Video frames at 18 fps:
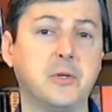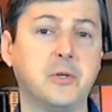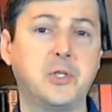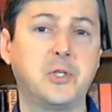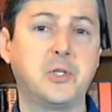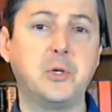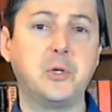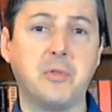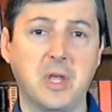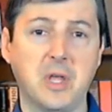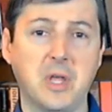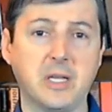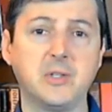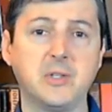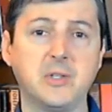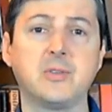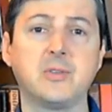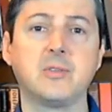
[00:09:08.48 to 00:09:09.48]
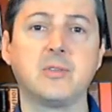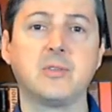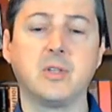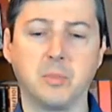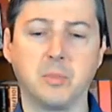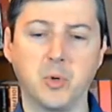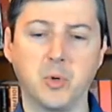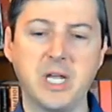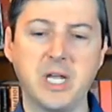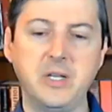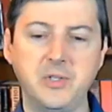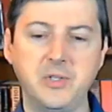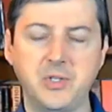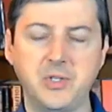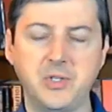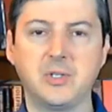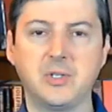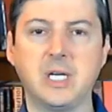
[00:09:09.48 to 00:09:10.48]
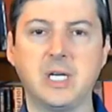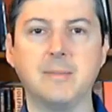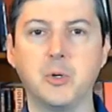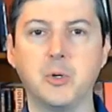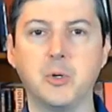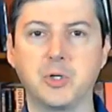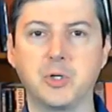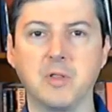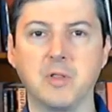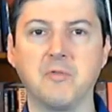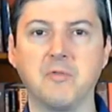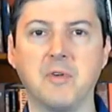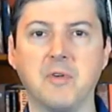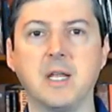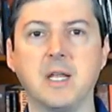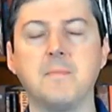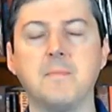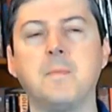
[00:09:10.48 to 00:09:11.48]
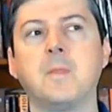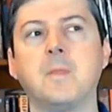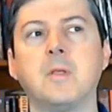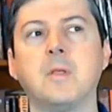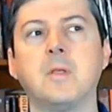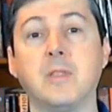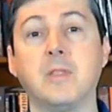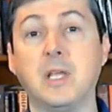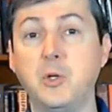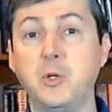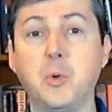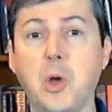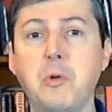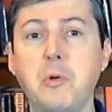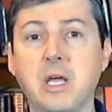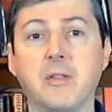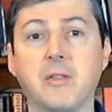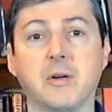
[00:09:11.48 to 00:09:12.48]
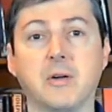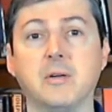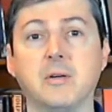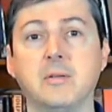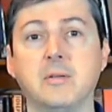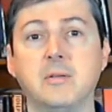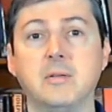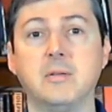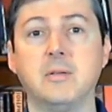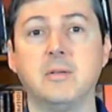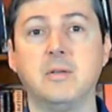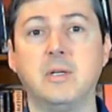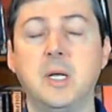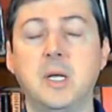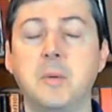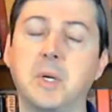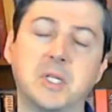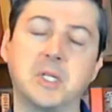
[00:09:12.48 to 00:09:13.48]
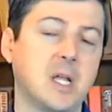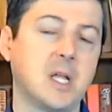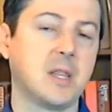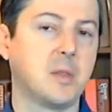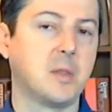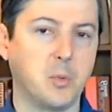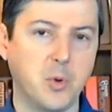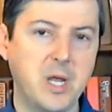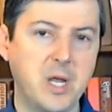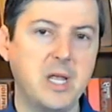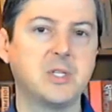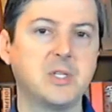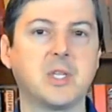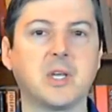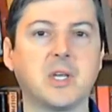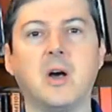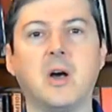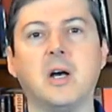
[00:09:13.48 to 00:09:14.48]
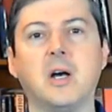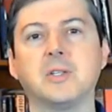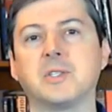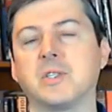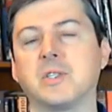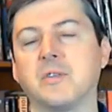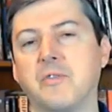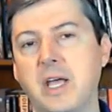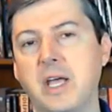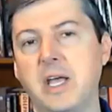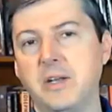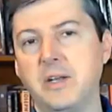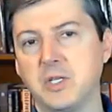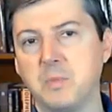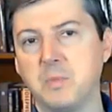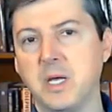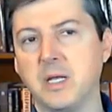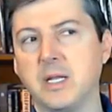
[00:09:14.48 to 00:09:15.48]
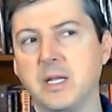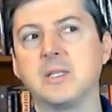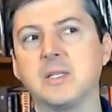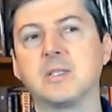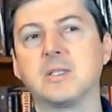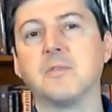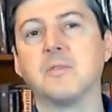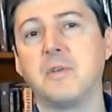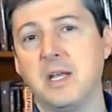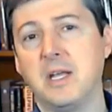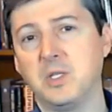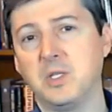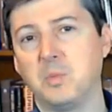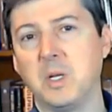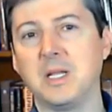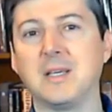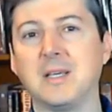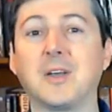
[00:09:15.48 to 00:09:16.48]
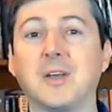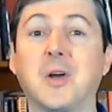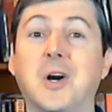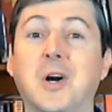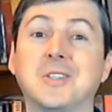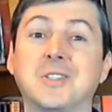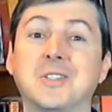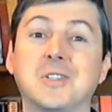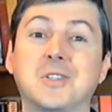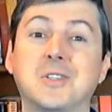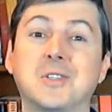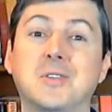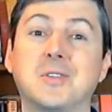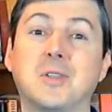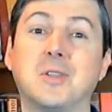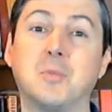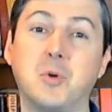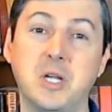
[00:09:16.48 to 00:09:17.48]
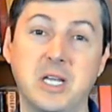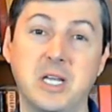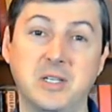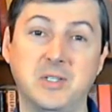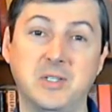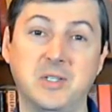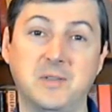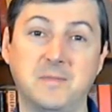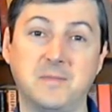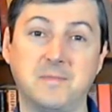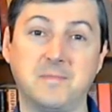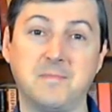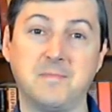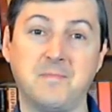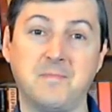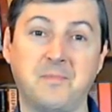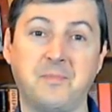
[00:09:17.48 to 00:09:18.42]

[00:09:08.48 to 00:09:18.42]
Now, those two things, the breeze and the motion of the fan, they do go together. But it's not the breeze that causes the fan to spin. It's the fan spinning that causes the breeze.